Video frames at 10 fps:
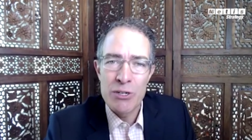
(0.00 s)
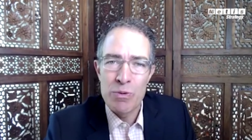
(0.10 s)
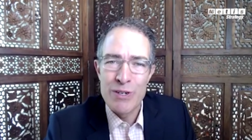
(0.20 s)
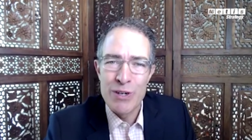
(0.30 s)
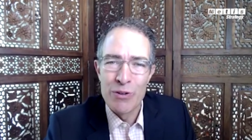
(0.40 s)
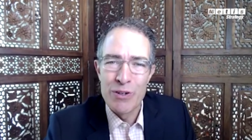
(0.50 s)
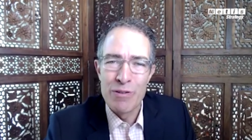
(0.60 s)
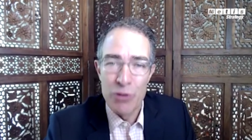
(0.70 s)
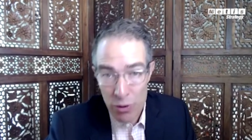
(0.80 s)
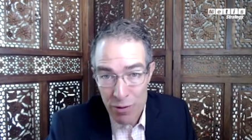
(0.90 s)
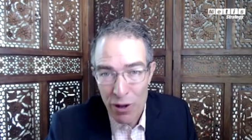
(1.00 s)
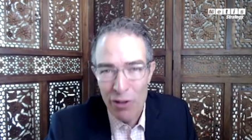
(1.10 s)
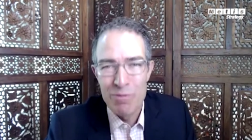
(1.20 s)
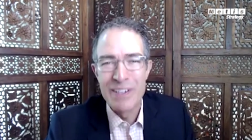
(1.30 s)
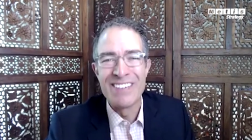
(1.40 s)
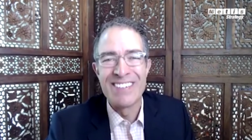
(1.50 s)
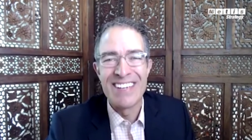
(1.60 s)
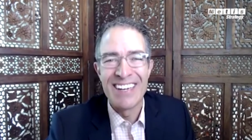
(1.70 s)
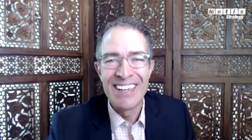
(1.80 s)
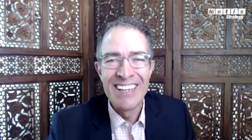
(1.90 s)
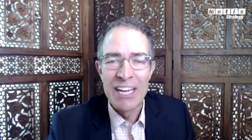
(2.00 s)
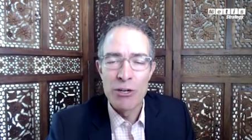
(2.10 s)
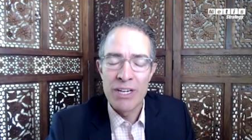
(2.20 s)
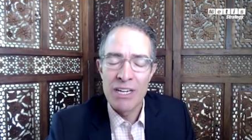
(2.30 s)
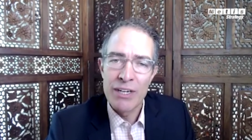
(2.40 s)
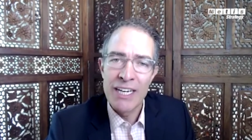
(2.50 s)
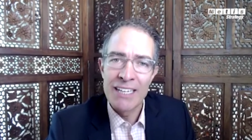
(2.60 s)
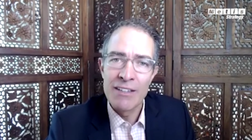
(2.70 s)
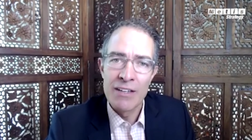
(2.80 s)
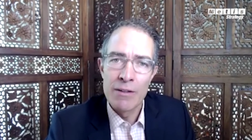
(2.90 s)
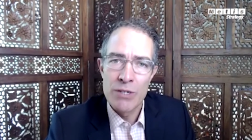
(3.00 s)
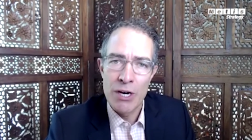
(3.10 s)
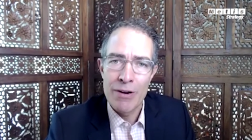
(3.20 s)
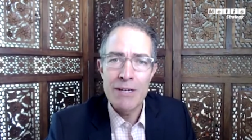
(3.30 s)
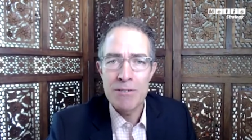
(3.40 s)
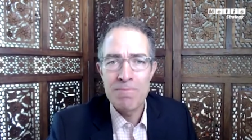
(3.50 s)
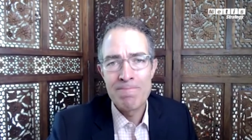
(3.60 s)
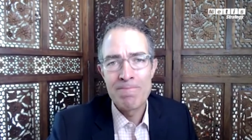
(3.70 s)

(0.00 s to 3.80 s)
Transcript: as a result of your involvement uh, and your giving in, in those areas?